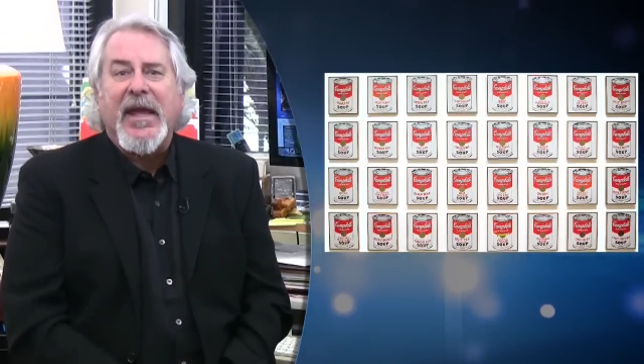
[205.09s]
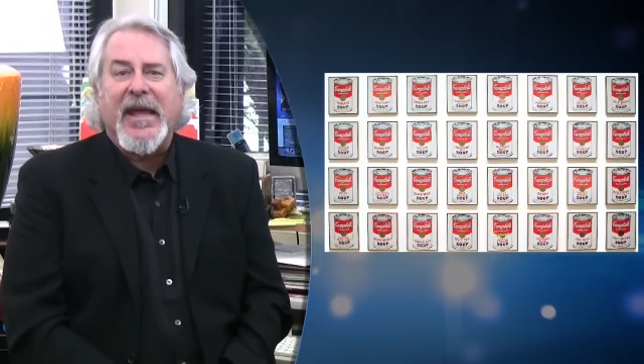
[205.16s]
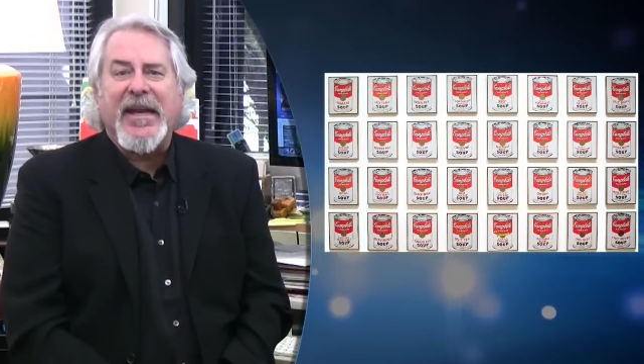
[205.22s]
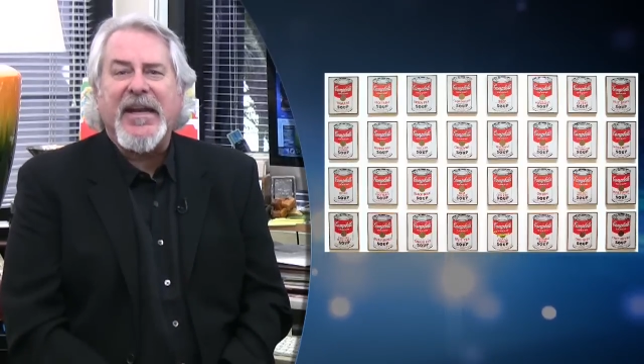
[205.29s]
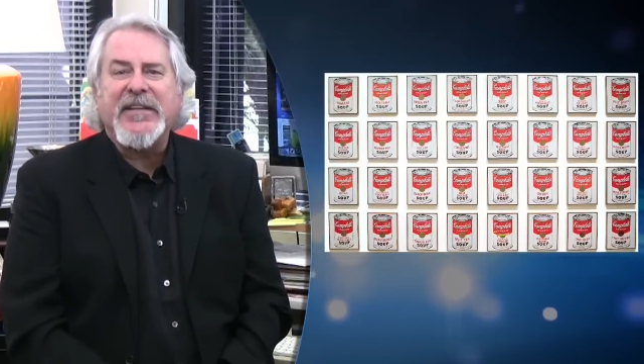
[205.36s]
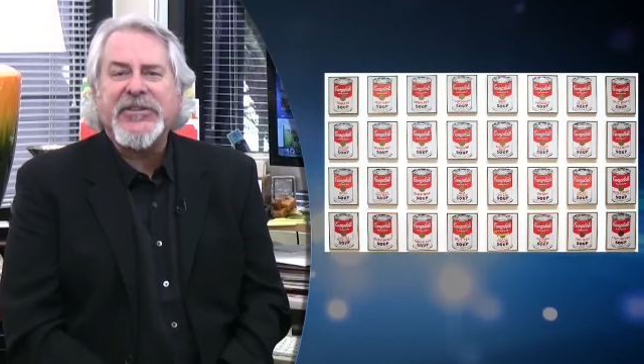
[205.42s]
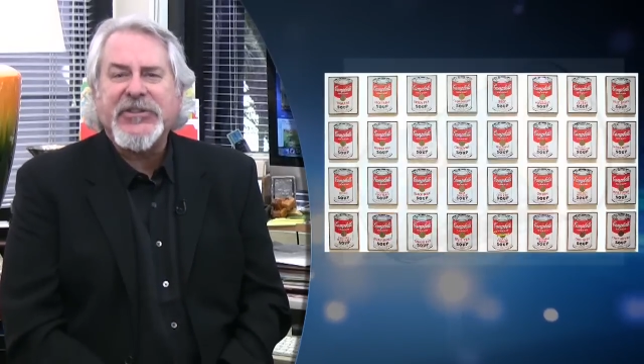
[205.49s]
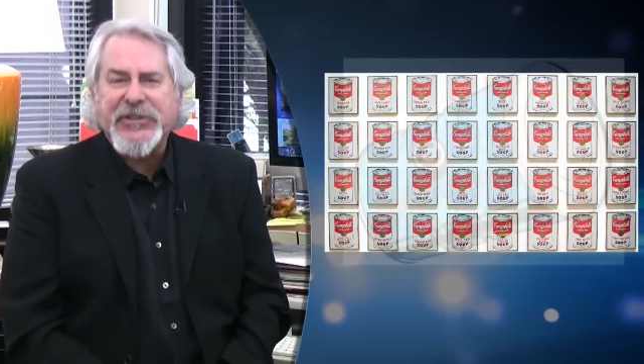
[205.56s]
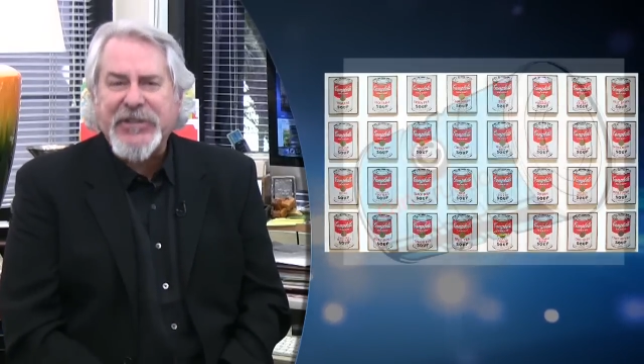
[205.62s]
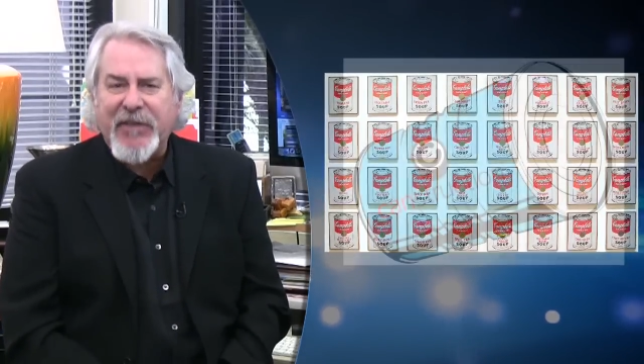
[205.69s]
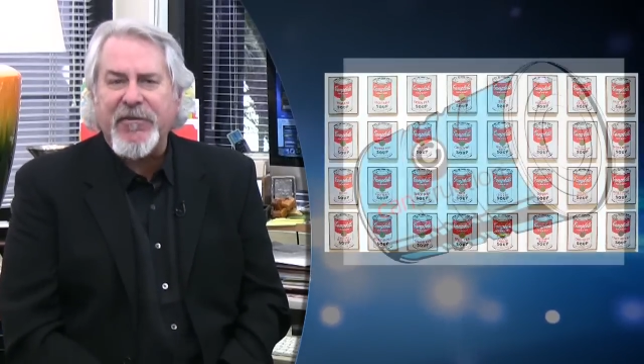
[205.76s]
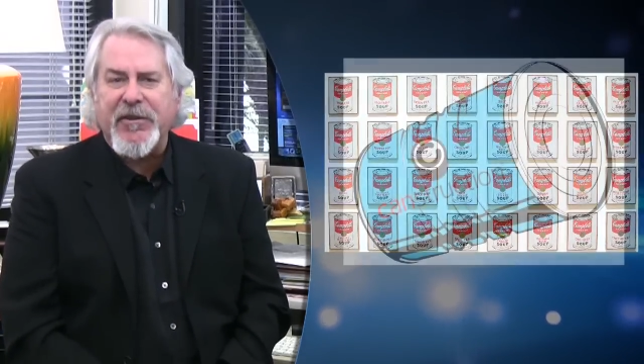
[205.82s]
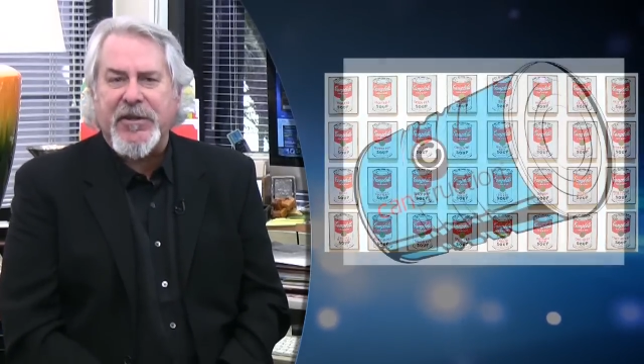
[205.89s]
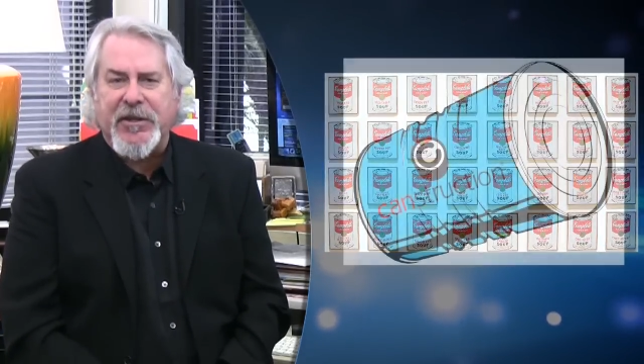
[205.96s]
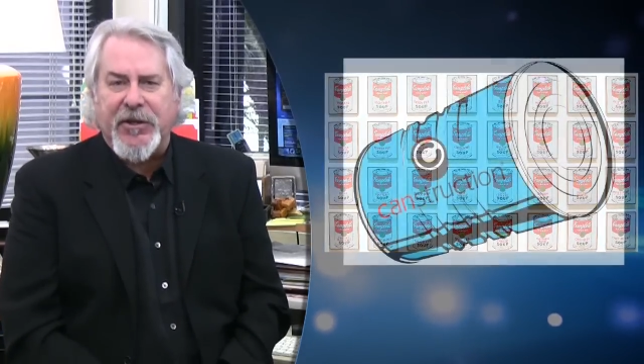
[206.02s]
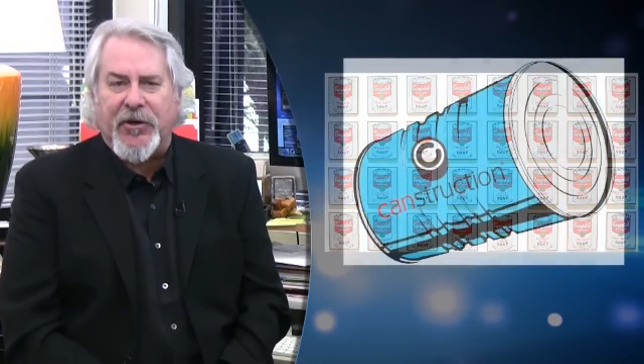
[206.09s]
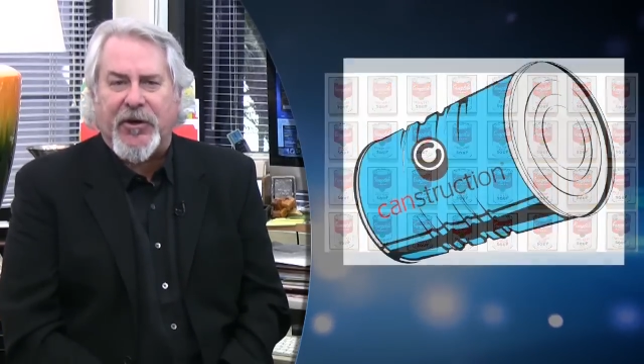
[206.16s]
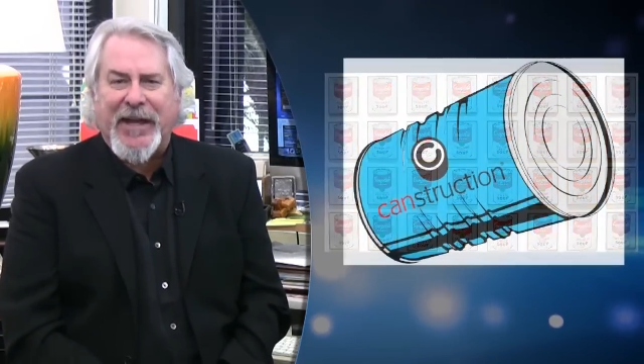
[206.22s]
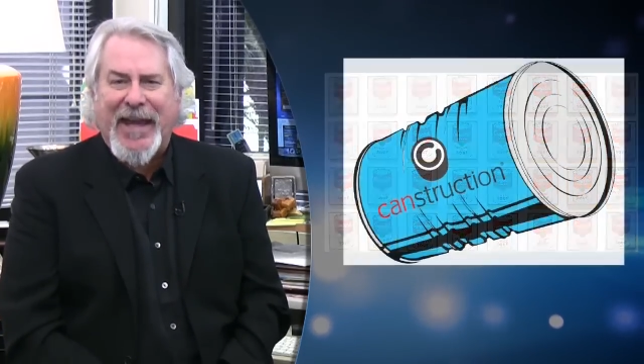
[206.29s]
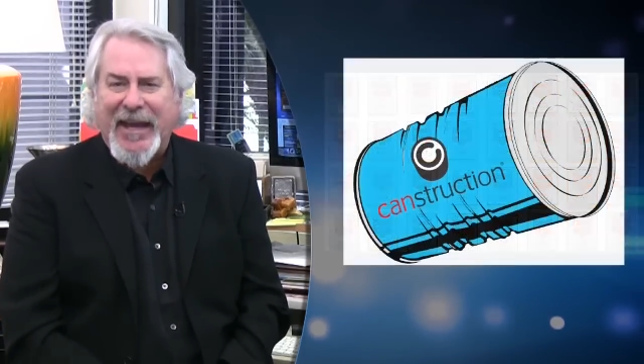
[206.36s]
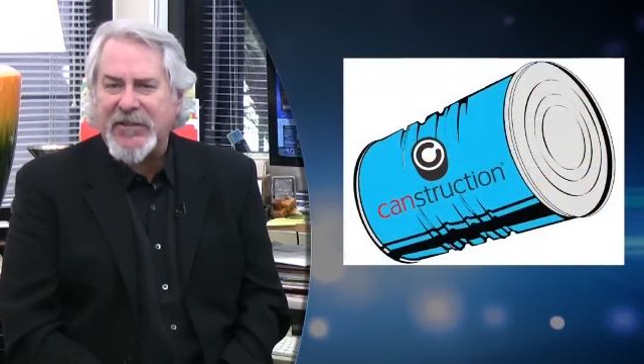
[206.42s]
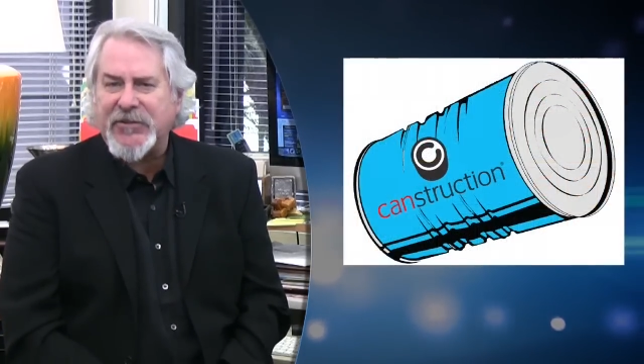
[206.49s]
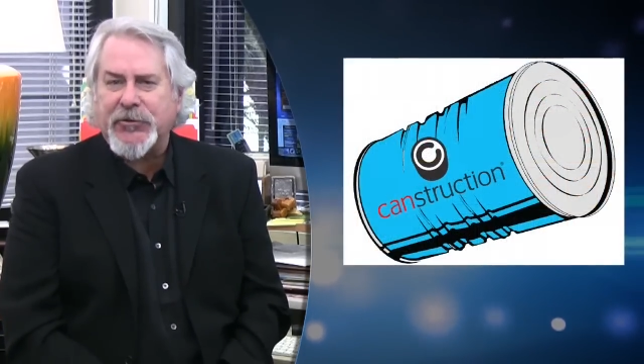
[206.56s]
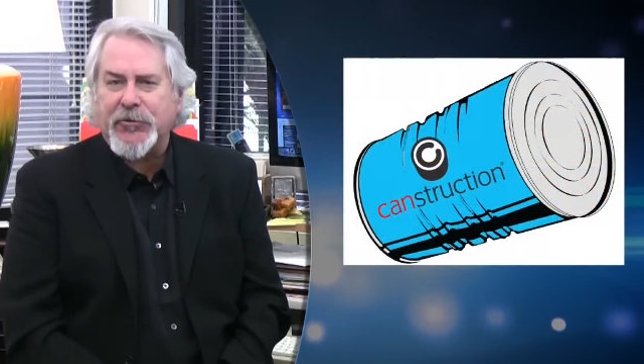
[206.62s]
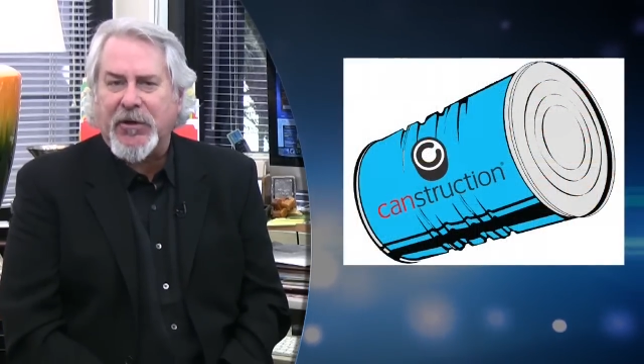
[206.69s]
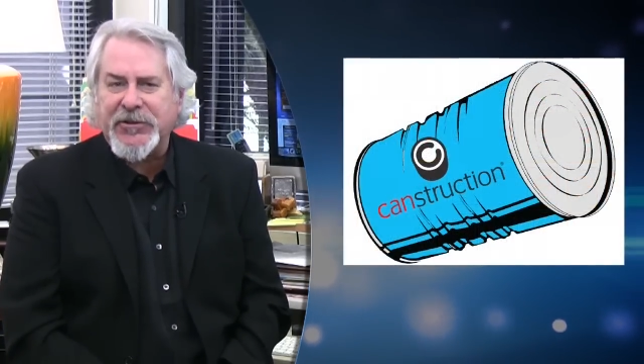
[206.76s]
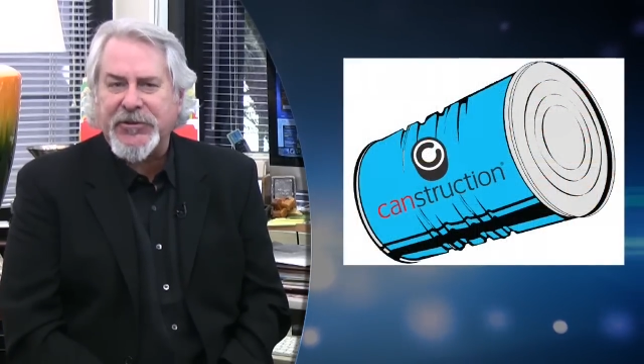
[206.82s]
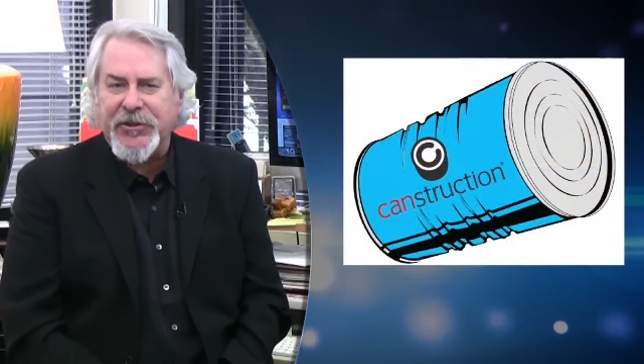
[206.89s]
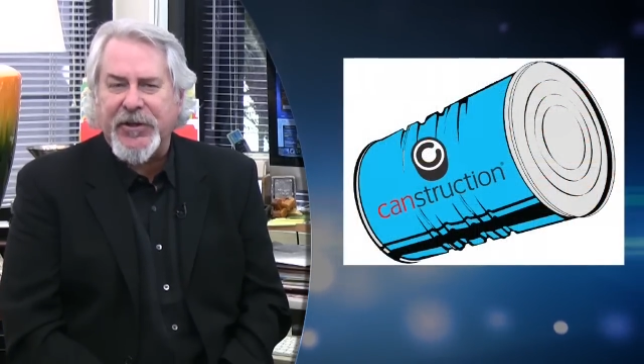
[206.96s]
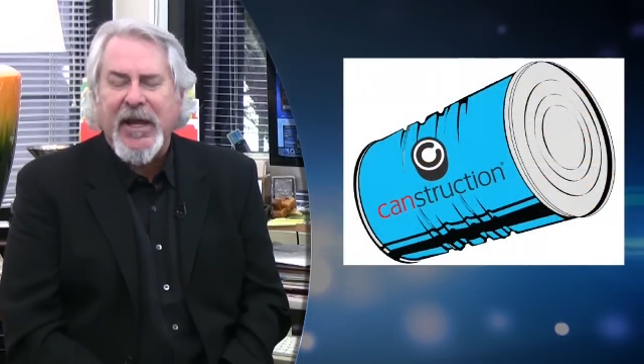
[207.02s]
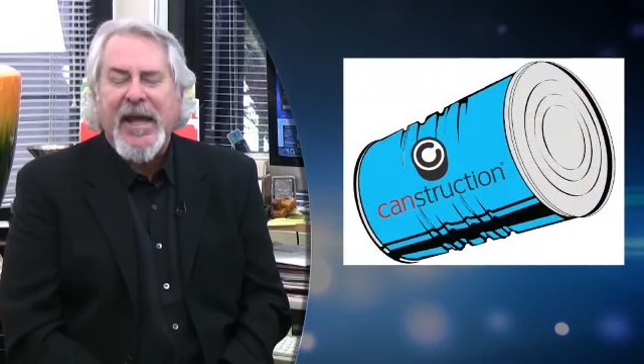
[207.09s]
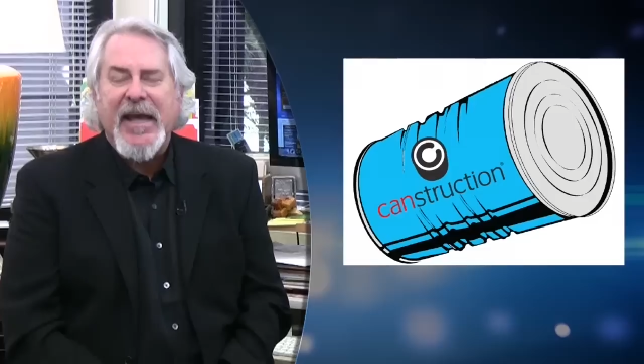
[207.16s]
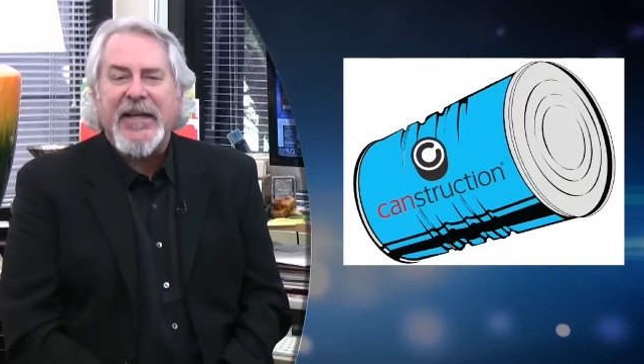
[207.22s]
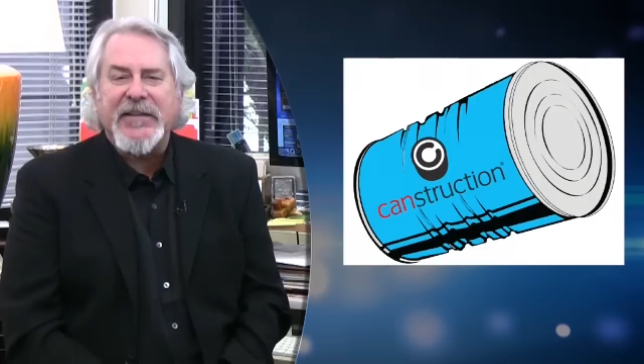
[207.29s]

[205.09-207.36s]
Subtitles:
In its 7th year, Canstruction